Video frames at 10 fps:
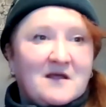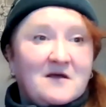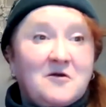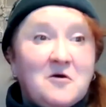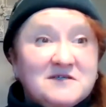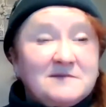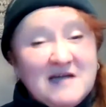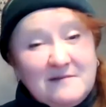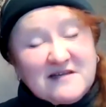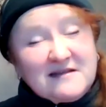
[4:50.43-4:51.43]
You know,
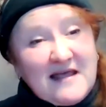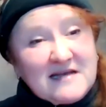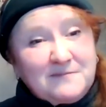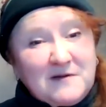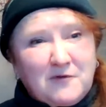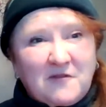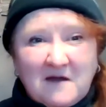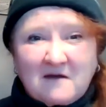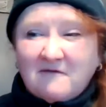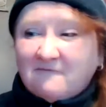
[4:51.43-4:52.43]
sometimes at Lent, people
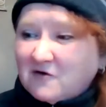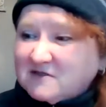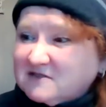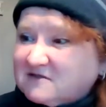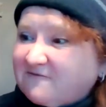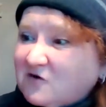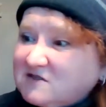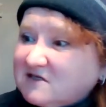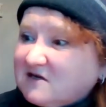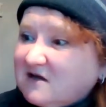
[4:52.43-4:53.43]
think of the verse as a verse
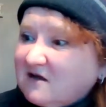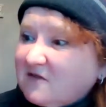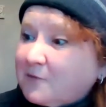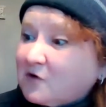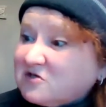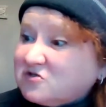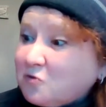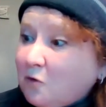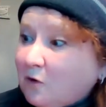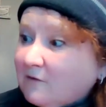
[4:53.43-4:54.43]
in the book of
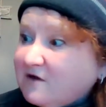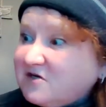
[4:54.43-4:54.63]
Joel.